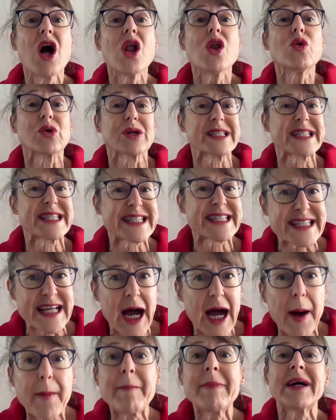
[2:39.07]
Look,
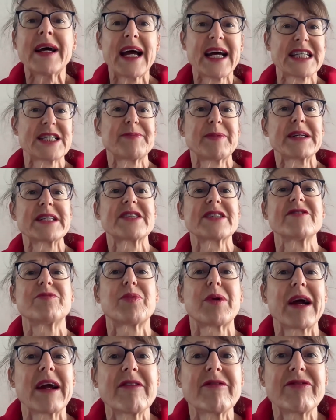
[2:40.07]
some aspects of
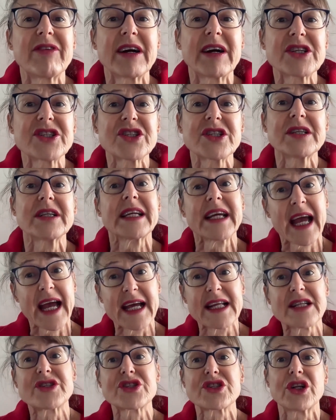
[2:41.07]
brain function
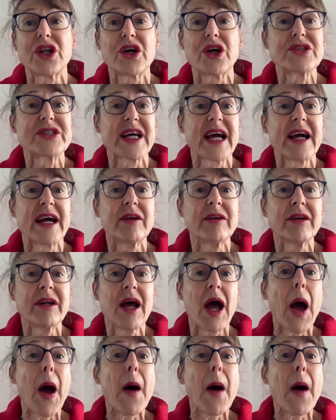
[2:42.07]
can slow down,